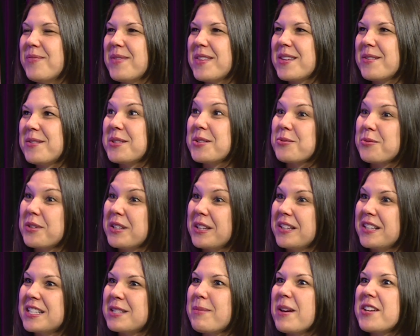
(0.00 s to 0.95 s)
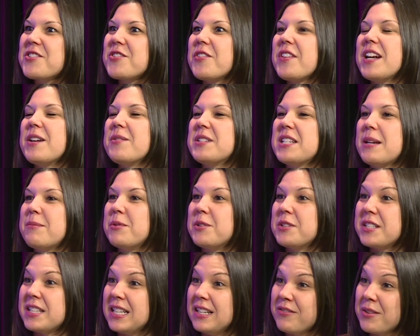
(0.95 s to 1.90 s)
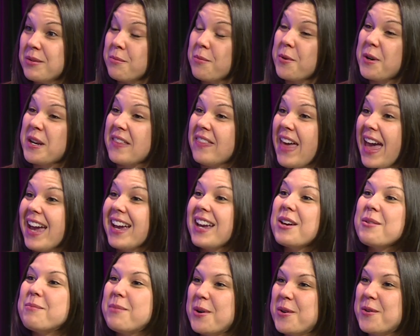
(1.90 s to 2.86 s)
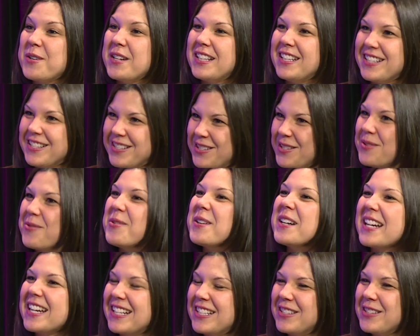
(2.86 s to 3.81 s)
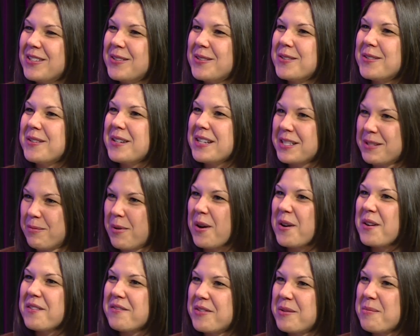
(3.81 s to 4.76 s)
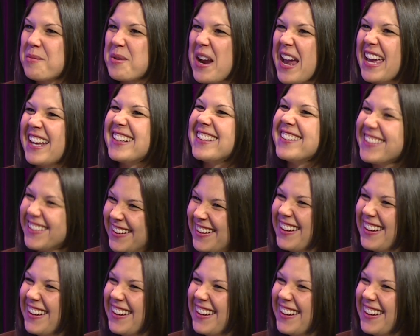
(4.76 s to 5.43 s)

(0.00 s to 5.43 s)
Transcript: So it's really special that I was able to even bring that component into what I do as part of the brand.